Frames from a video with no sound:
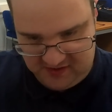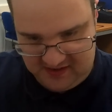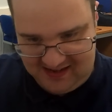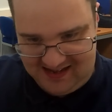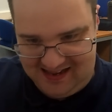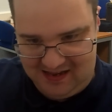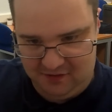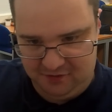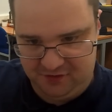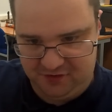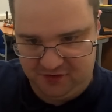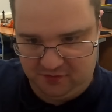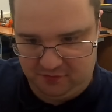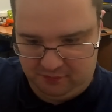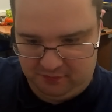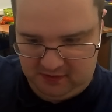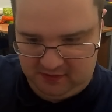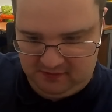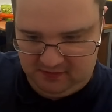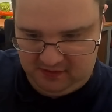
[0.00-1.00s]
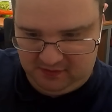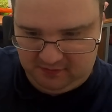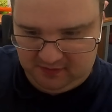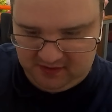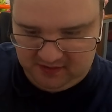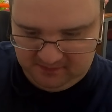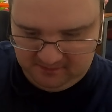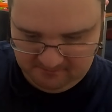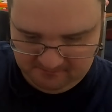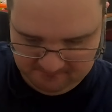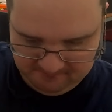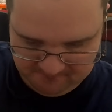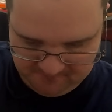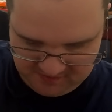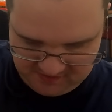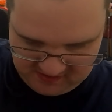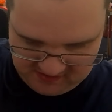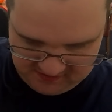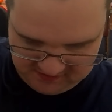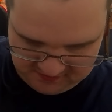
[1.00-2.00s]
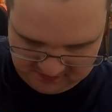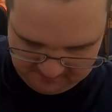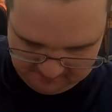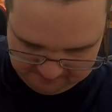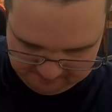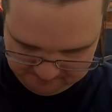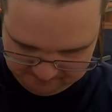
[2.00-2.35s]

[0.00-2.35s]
the cloud software anyway for that.